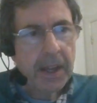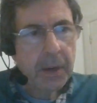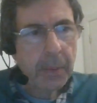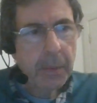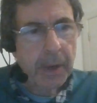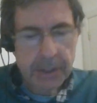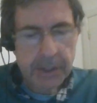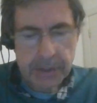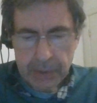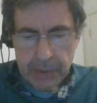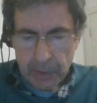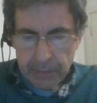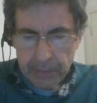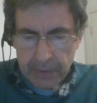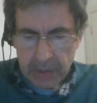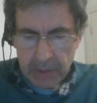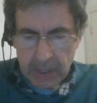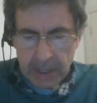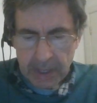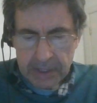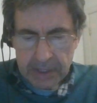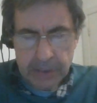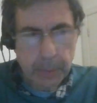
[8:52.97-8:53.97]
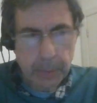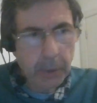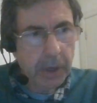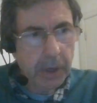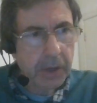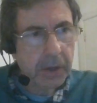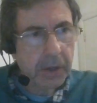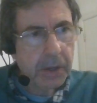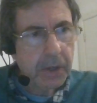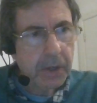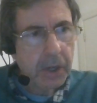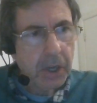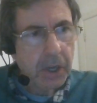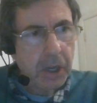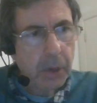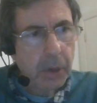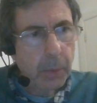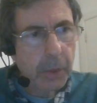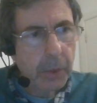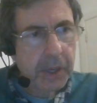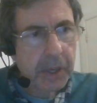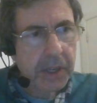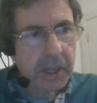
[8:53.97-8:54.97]
Anyway, so for the next one,
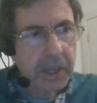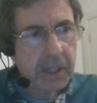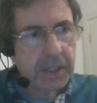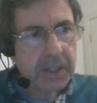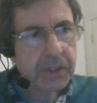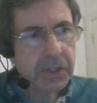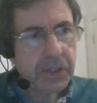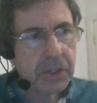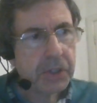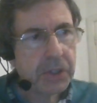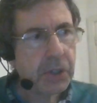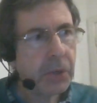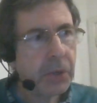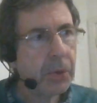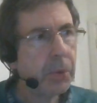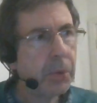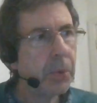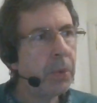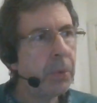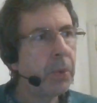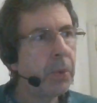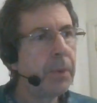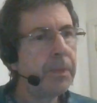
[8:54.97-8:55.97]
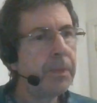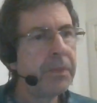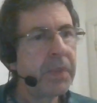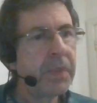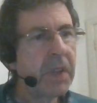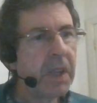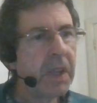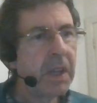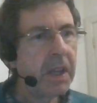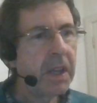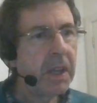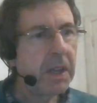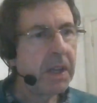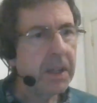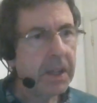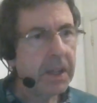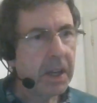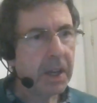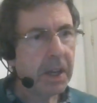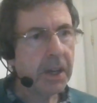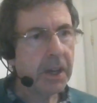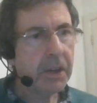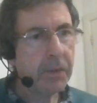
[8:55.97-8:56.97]
we're going to listen to
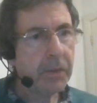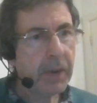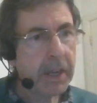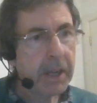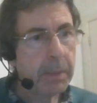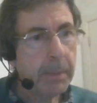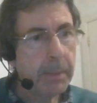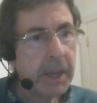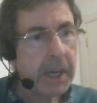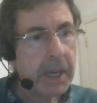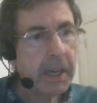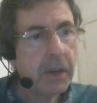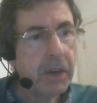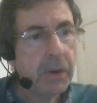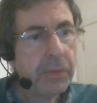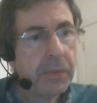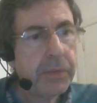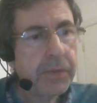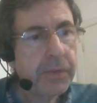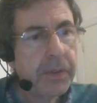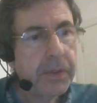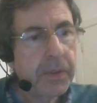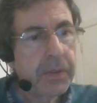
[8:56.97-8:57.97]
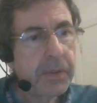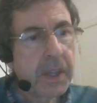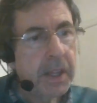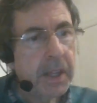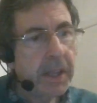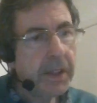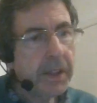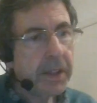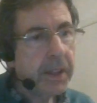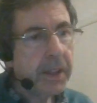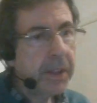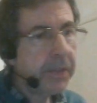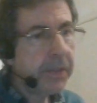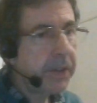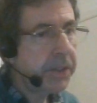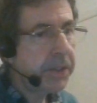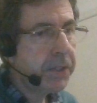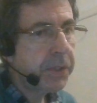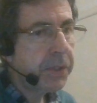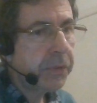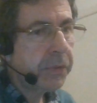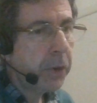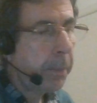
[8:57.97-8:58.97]
Rachmaninoff.
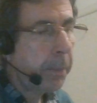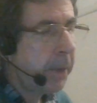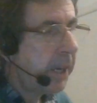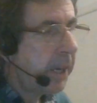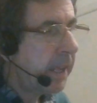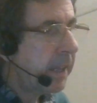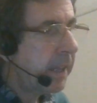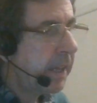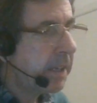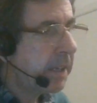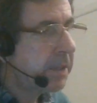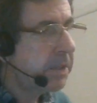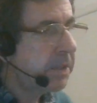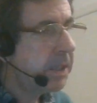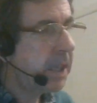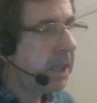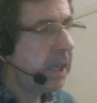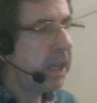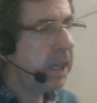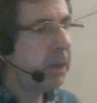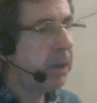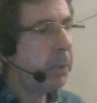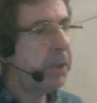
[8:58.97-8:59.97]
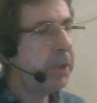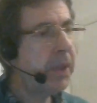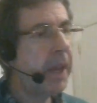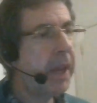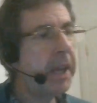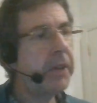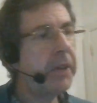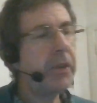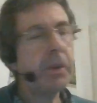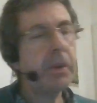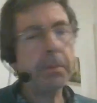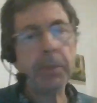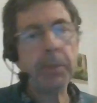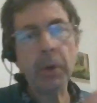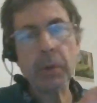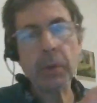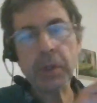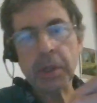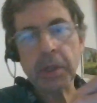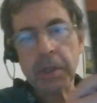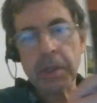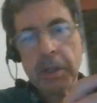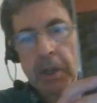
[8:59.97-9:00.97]
This is from an LXT with Adrian
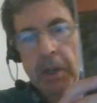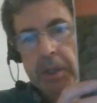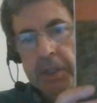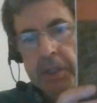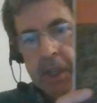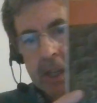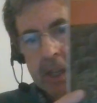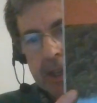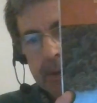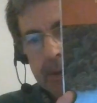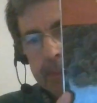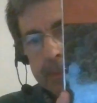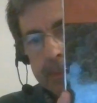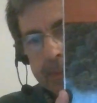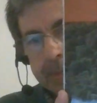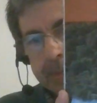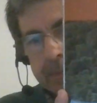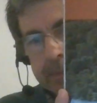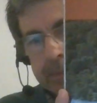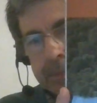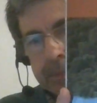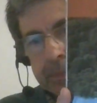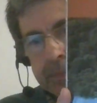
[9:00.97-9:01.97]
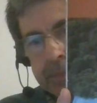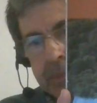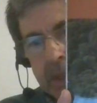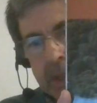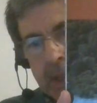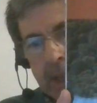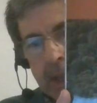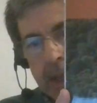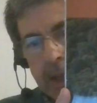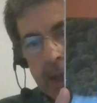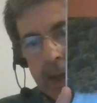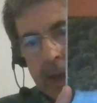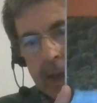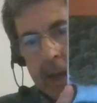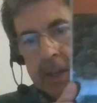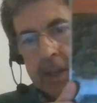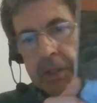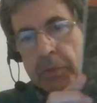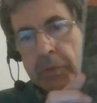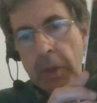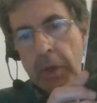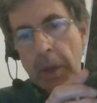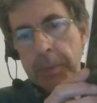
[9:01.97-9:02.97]
Bolt conducting,
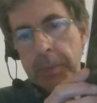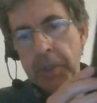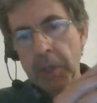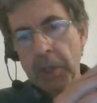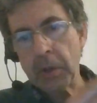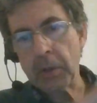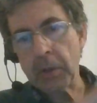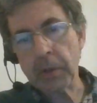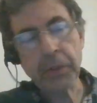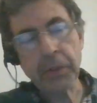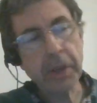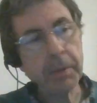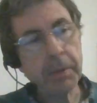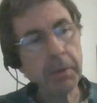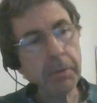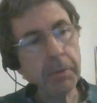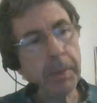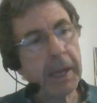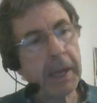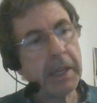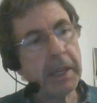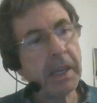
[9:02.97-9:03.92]
and it's Rhapsody on a Theme